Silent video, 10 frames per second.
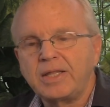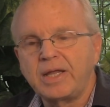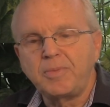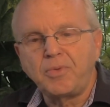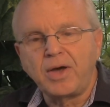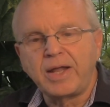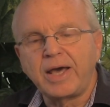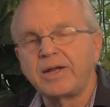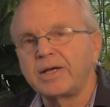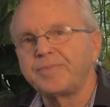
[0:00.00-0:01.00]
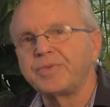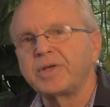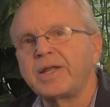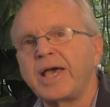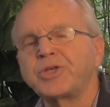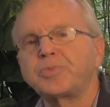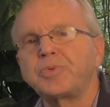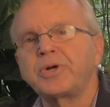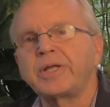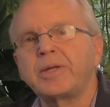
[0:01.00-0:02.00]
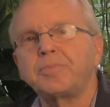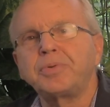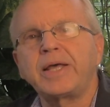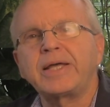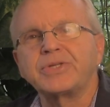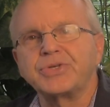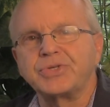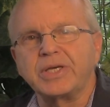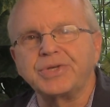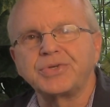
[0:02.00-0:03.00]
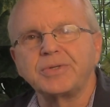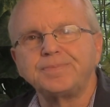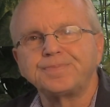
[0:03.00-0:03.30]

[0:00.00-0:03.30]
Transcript: Then he brought out an expert in plant disease.